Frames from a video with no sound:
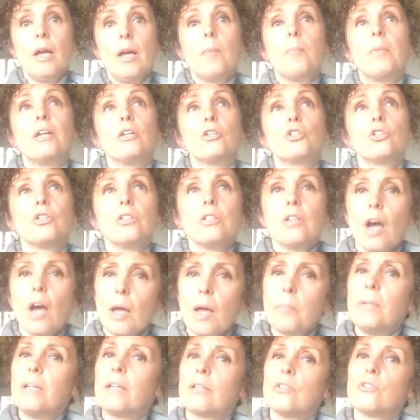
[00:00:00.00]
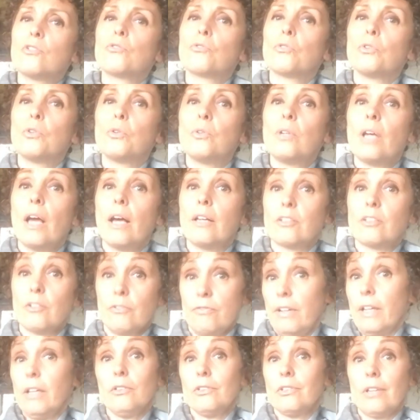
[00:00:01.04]
but it should not be construed as a
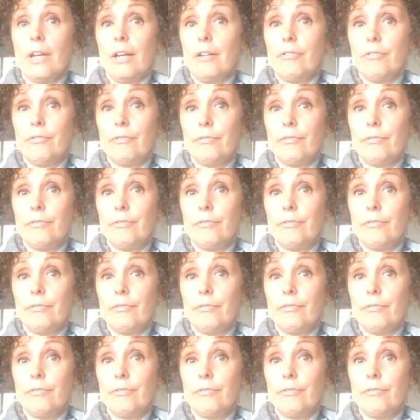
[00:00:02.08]
fail-safe,